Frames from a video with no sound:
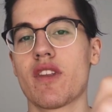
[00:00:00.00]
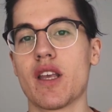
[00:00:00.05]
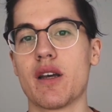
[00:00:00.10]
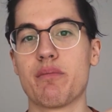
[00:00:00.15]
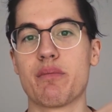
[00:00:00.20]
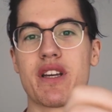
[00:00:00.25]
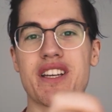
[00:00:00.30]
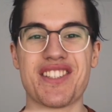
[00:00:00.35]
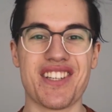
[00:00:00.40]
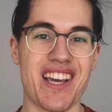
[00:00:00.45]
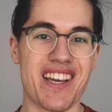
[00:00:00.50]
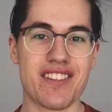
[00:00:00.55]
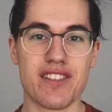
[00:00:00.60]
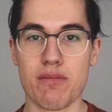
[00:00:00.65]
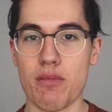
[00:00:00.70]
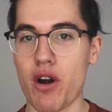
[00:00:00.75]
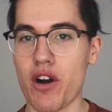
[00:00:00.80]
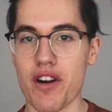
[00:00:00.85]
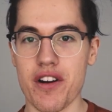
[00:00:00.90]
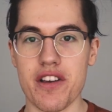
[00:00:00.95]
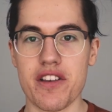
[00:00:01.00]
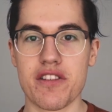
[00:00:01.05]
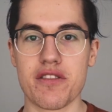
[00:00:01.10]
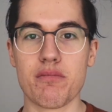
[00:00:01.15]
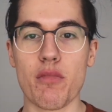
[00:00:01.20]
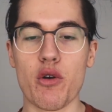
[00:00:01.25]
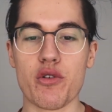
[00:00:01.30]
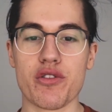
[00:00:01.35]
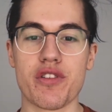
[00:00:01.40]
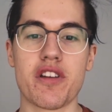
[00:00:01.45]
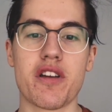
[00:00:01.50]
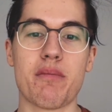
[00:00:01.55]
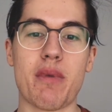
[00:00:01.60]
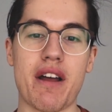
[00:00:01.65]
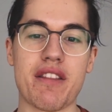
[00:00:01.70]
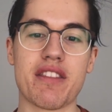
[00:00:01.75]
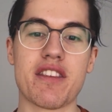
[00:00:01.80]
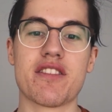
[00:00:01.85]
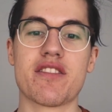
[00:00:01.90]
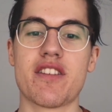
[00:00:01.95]
Because ASMR is mostly
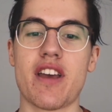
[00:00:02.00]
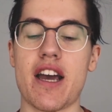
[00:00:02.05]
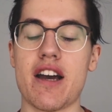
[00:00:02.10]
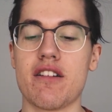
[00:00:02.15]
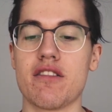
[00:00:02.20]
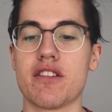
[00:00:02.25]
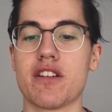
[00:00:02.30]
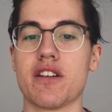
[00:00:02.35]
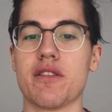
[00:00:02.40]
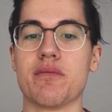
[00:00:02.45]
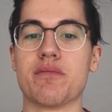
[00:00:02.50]
about the sound.